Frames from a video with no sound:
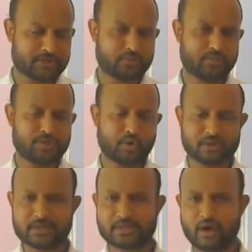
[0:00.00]
which
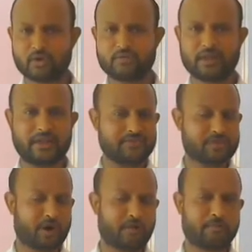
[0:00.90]
oozes out of the leaves
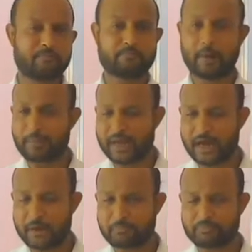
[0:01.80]
of
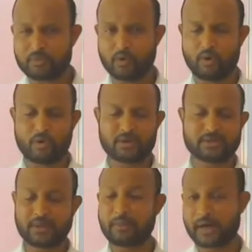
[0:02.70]
papaya or
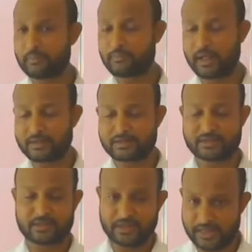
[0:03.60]
some other
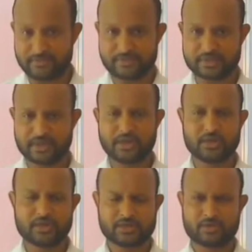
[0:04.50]
plants' leaves.
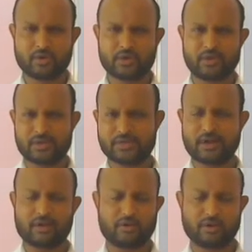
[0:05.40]
So these
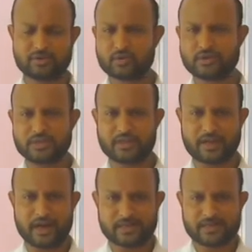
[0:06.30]
are also considered
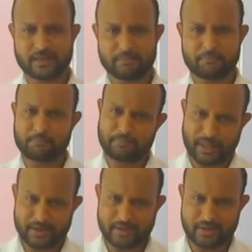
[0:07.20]
as
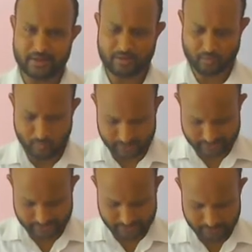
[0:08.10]
plant
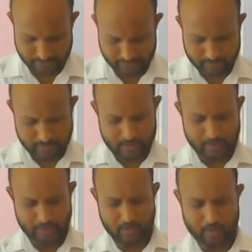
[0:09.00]
waste.
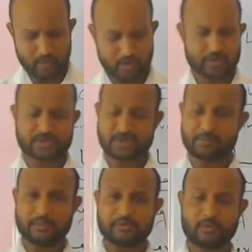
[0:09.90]
Or
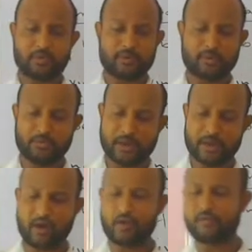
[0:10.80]
sometimes you might
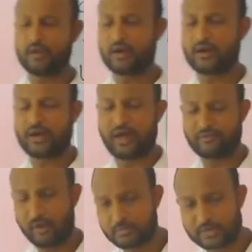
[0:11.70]
have
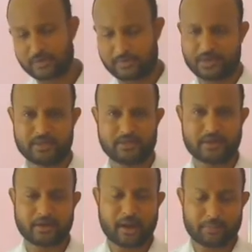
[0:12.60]
observed the
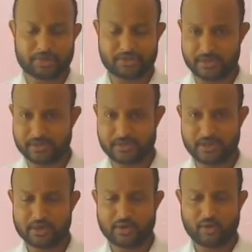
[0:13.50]
rubber
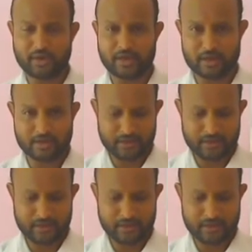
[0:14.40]
trees, okay,